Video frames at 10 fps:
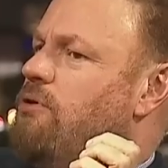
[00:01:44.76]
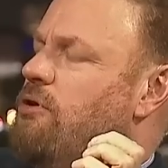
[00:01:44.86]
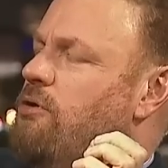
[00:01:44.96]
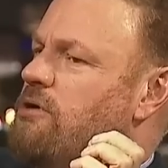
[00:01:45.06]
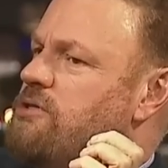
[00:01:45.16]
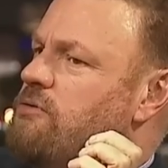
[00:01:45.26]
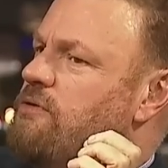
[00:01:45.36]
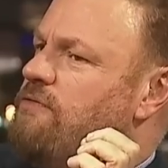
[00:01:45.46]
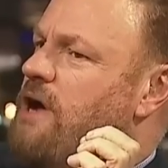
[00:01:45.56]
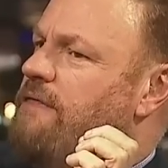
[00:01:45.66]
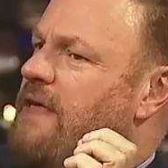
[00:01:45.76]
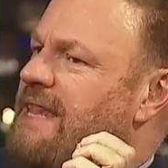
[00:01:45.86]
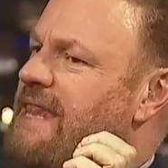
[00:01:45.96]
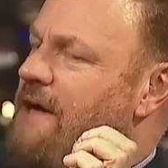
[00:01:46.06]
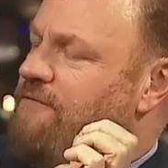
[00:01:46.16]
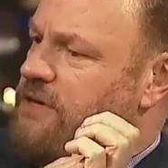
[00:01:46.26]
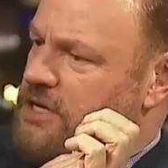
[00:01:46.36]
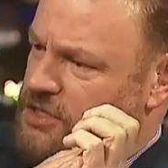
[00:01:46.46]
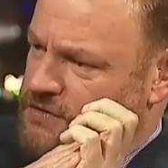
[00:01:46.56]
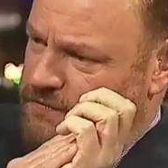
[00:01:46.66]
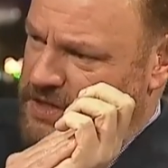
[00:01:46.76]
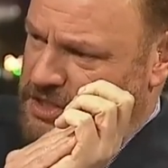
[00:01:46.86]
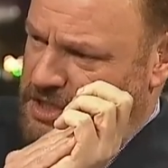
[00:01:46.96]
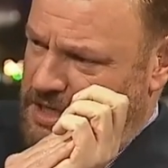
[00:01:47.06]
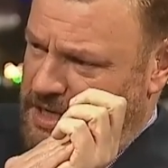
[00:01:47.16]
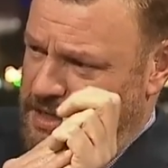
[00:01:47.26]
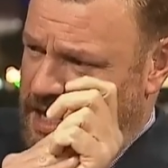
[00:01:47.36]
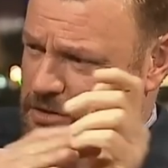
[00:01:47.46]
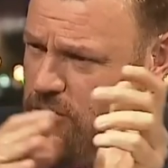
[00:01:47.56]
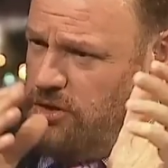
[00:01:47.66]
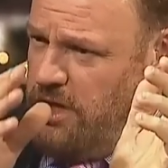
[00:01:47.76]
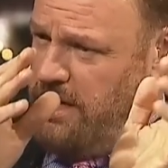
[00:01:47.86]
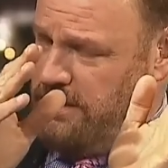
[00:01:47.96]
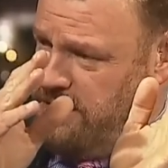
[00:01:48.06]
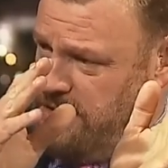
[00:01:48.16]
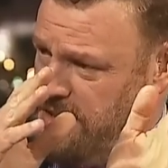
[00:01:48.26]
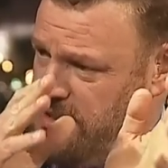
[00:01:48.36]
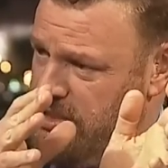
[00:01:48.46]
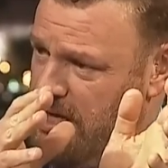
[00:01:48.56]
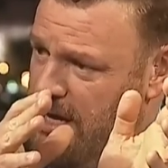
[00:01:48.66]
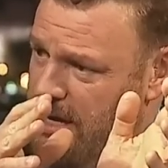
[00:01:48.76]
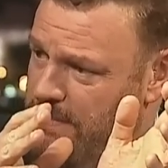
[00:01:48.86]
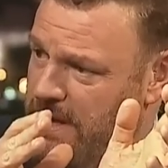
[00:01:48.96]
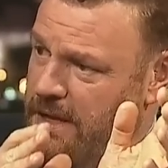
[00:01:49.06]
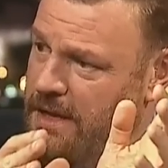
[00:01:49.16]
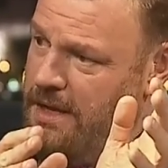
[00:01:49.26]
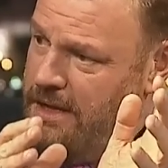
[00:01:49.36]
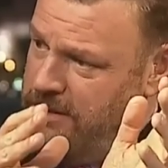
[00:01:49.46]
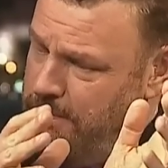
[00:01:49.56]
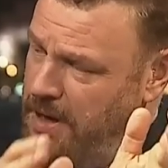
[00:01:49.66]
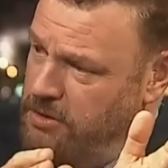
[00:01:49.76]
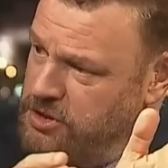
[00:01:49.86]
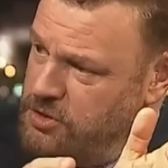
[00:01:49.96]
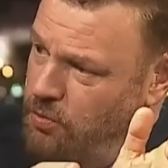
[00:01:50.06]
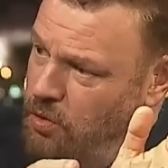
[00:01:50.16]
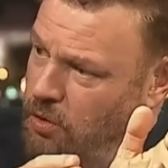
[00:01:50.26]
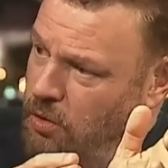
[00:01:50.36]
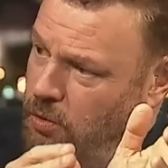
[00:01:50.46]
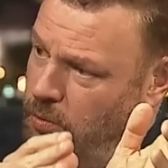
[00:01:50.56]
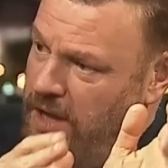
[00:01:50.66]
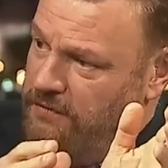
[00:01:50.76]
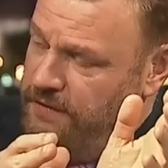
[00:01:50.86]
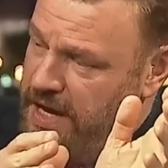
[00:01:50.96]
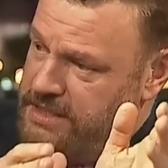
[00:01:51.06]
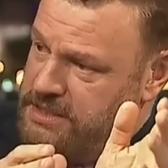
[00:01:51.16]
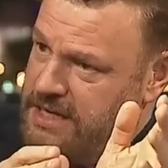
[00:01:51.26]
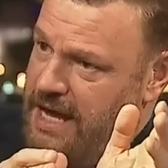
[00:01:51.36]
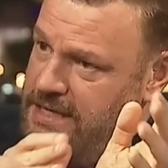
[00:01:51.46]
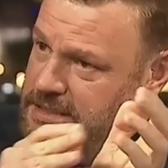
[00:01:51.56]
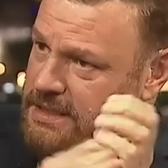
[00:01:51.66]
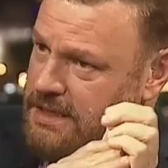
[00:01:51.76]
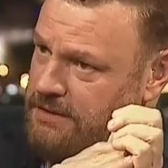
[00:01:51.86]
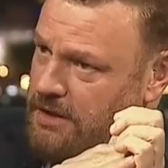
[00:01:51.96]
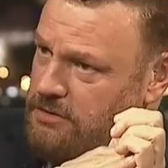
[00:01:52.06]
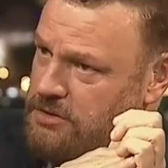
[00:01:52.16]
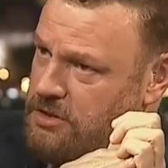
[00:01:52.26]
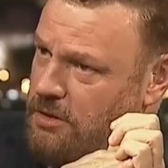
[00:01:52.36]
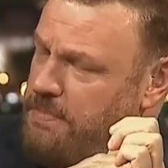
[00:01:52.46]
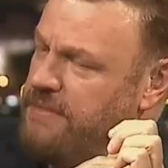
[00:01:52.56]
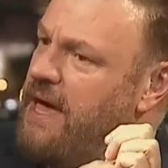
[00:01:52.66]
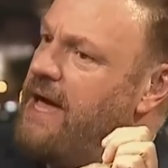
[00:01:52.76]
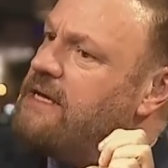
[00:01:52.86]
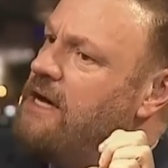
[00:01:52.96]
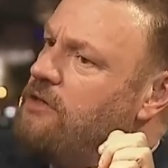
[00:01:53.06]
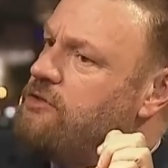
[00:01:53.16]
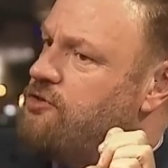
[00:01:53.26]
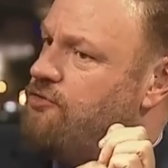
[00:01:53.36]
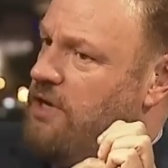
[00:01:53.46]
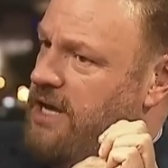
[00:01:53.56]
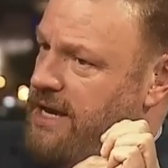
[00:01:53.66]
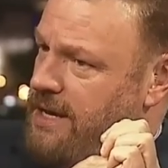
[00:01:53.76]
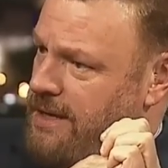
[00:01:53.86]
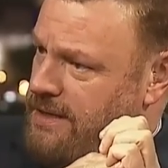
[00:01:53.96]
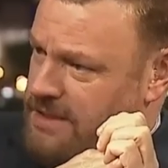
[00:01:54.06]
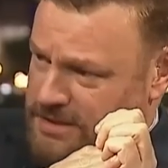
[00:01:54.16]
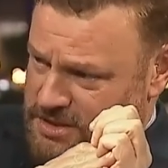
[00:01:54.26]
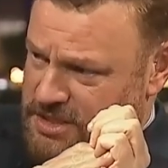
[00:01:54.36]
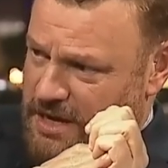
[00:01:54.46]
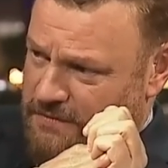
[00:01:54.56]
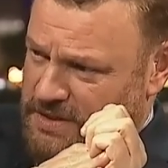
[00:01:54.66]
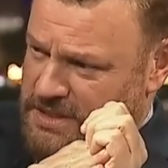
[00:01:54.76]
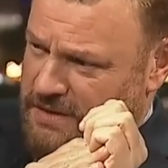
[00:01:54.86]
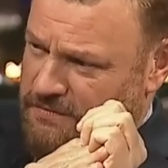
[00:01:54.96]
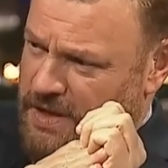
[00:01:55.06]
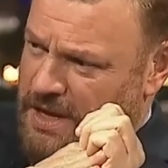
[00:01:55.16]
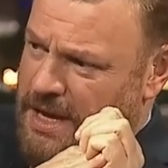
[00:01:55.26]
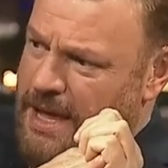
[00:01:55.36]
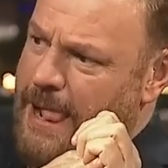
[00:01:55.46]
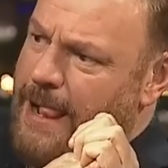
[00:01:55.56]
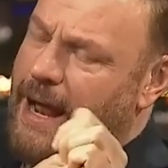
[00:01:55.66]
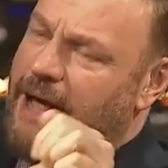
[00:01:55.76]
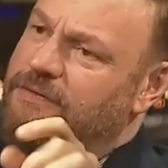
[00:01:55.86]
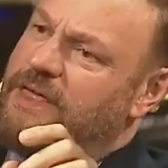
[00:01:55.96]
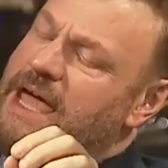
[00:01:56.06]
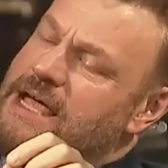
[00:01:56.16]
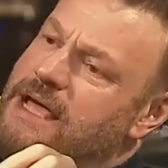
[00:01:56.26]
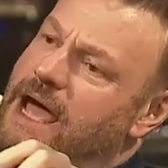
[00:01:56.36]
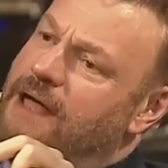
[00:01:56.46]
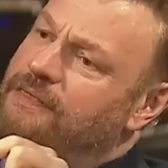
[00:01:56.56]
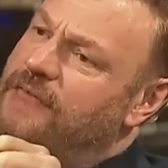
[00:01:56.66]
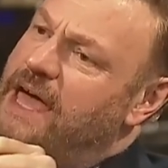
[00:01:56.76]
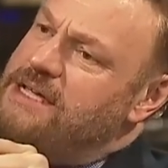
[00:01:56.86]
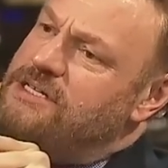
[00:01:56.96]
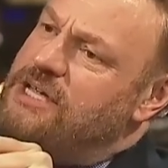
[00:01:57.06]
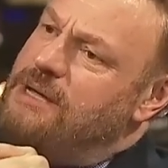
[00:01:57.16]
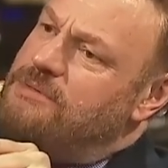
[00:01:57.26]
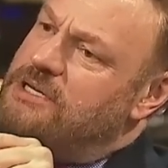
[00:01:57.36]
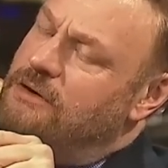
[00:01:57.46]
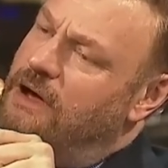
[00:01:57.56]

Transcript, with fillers: who are sort of rather leftish fiscally. They're not mm. going to disturb mm. the post-war welfare state mm. in those, but they're culturally conservative. That's right. And they, and they seem to